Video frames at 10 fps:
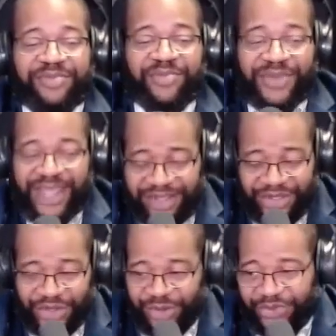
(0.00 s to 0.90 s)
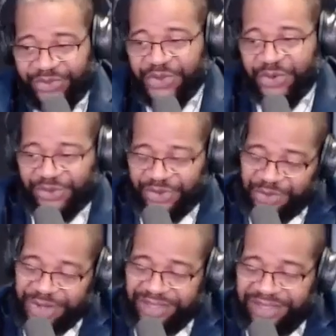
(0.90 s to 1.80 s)
Thank you so
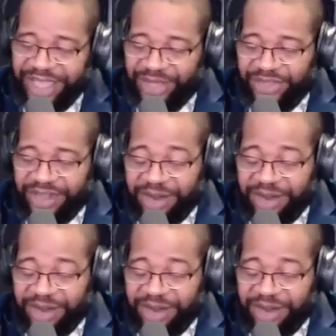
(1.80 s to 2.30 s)
much. Thank you, Sarah.